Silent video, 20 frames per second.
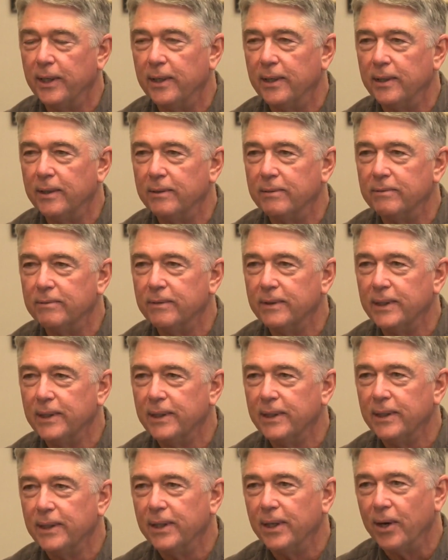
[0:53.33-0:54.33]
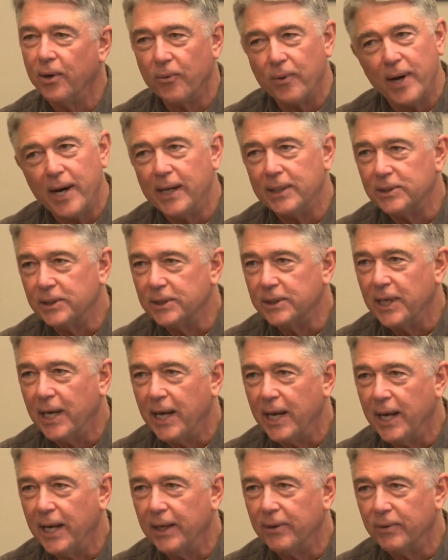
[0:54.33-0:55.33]
of a rising
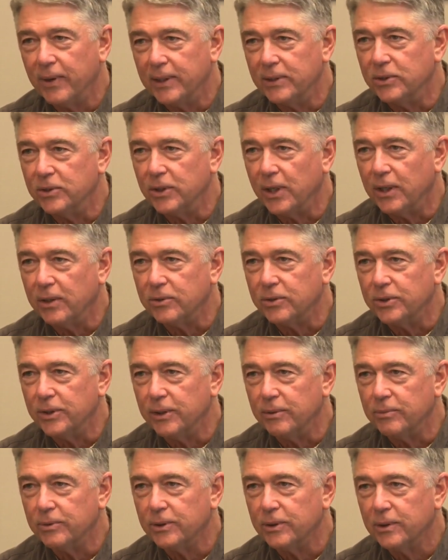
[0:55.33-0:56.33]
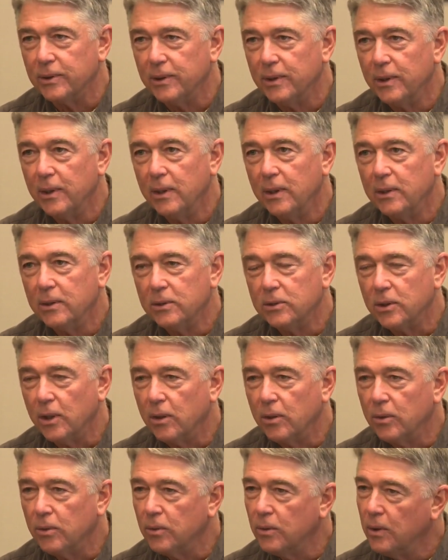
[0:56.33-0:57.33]
tide raises all ships.
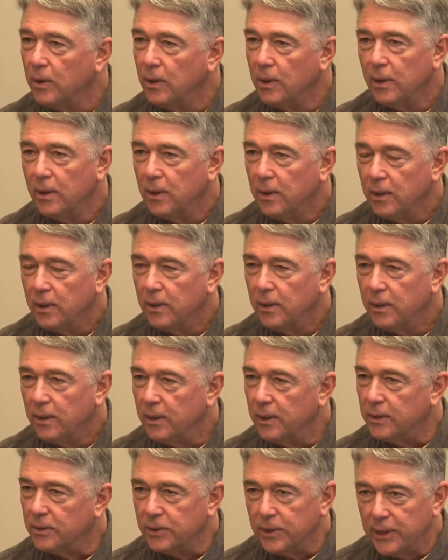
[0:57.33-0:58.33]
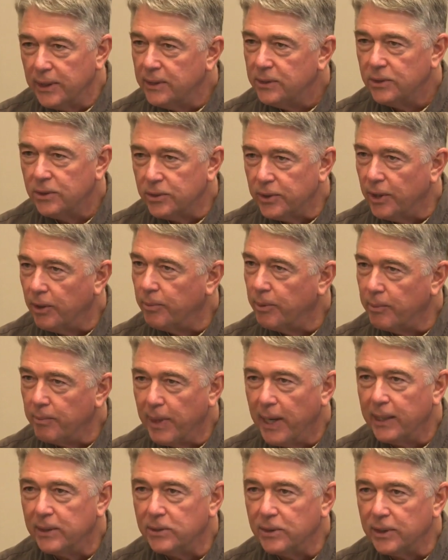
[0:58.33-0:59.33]
So in a sense, is helping
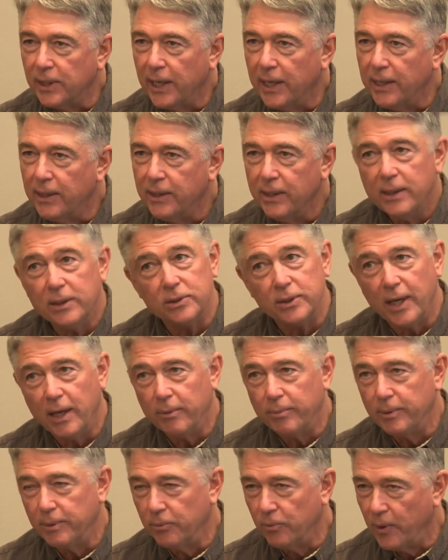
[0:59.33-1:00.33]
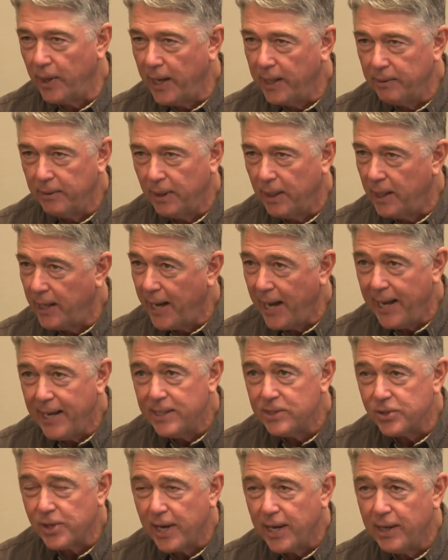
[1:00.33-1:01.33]
Madison County, is helping Rat- uh,
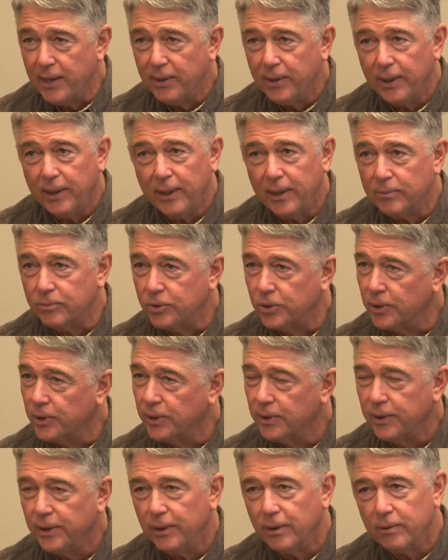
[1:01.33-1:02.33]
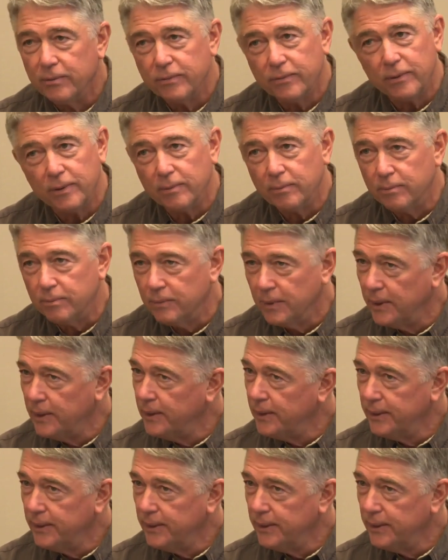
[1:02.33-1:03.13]
Hinds County. I'm sure, you know, from